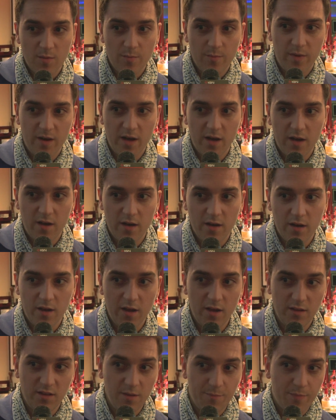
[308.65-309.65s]
But
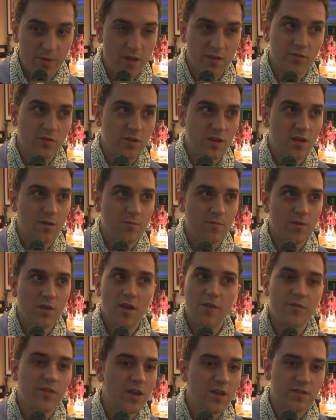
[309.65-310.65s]
it depends on them.
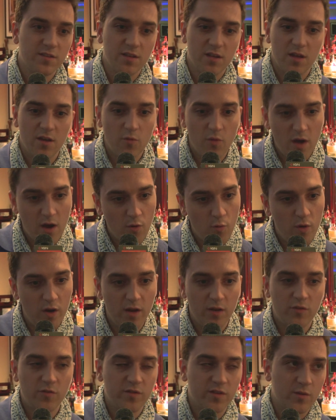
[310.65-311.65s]
If they say we are
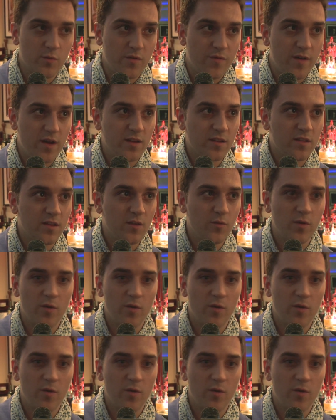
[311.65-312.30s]
willing to sacrifice things,